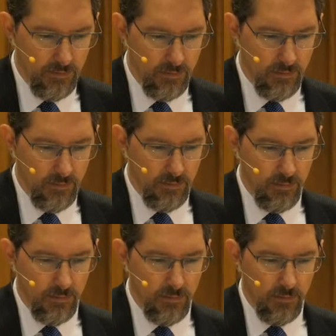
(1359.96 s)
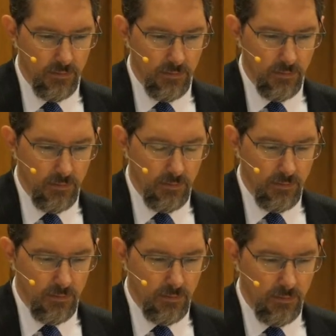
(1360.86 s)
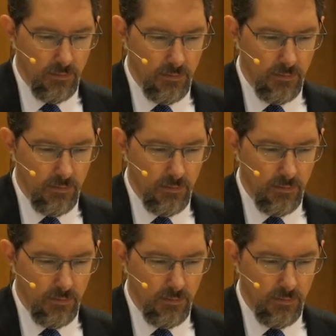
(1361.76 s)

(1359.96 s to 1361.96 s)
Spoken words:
(no one is talking)